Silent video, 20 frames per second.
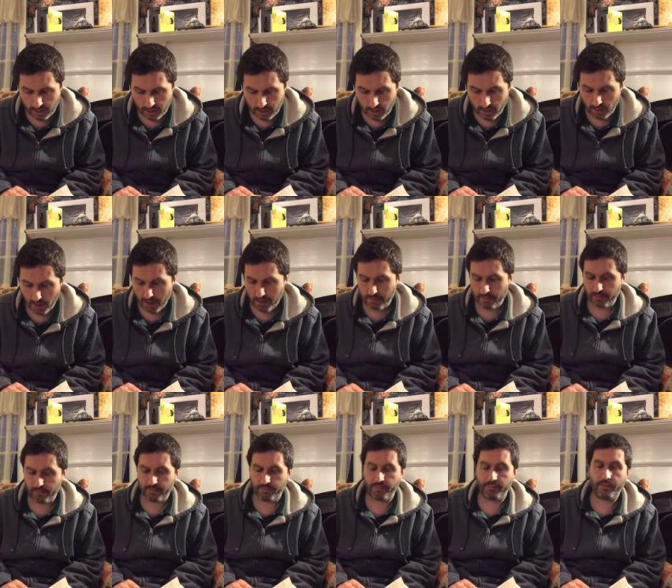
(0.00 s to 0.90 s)
All right,
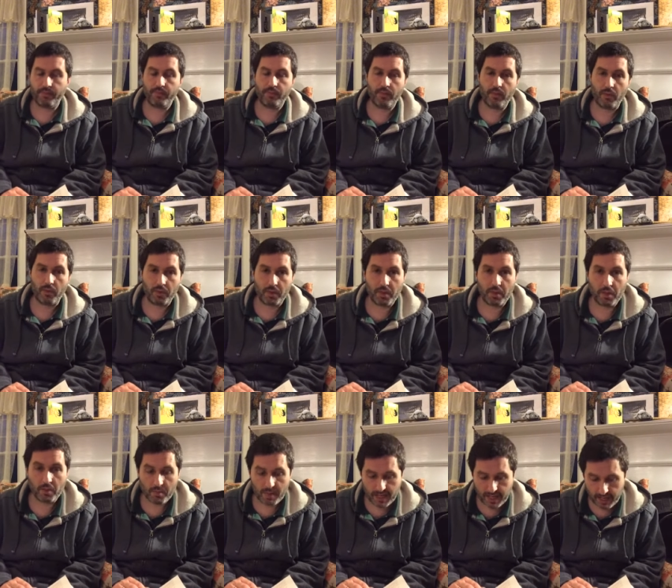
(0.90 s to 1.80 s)
well, to
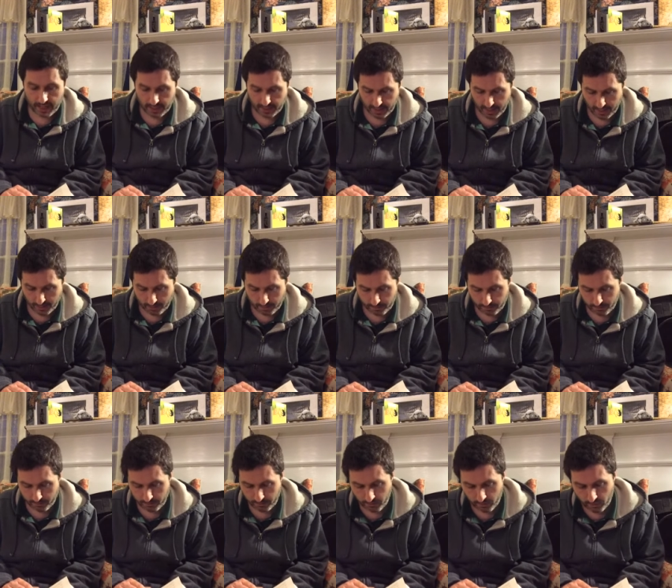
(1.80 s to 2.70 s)
the beginning then.
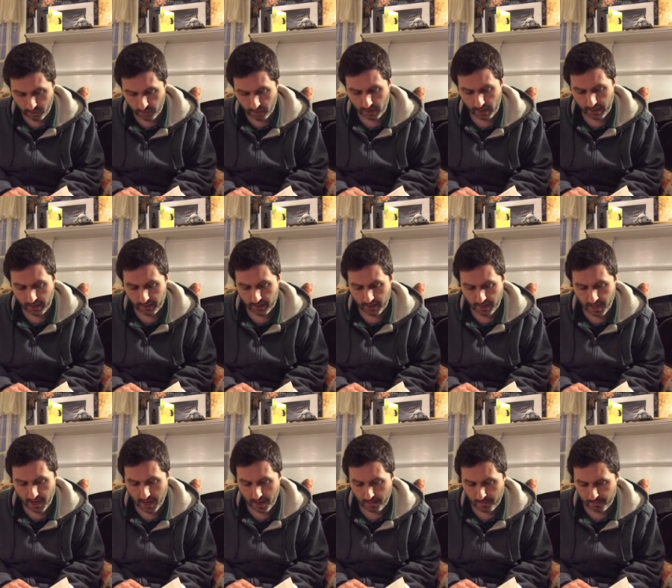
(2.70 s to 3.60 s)
Chronology,
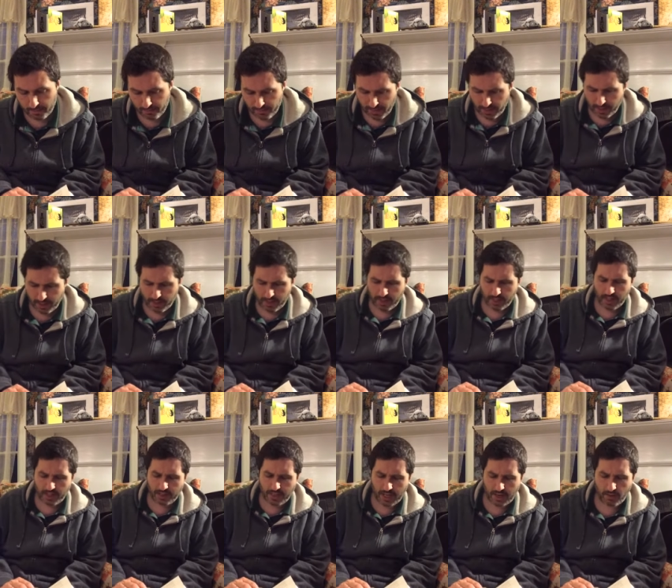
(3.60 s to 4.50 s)
yeah.
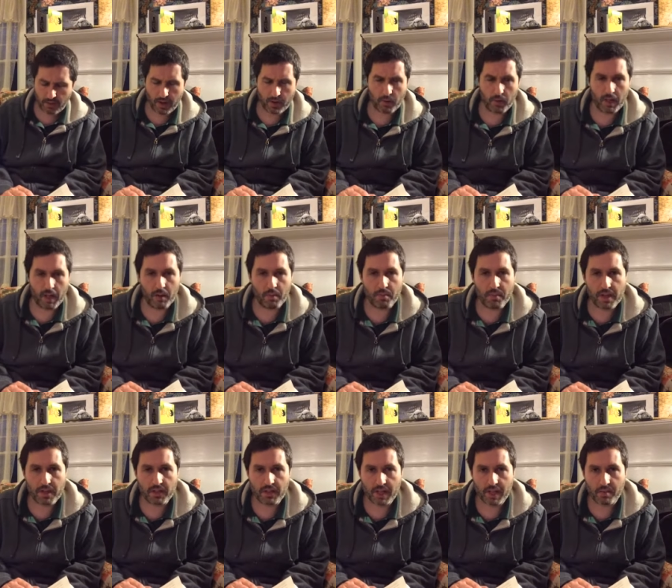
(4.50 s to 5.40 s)
Getting that right will help
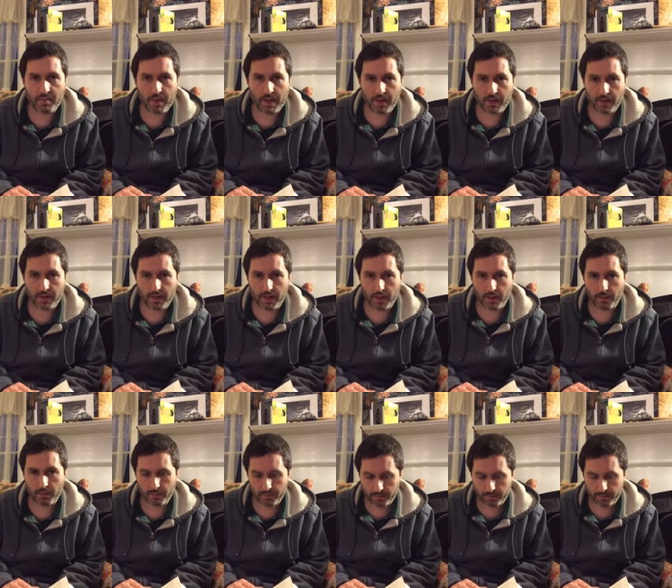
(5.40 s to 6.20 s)
me think better, too.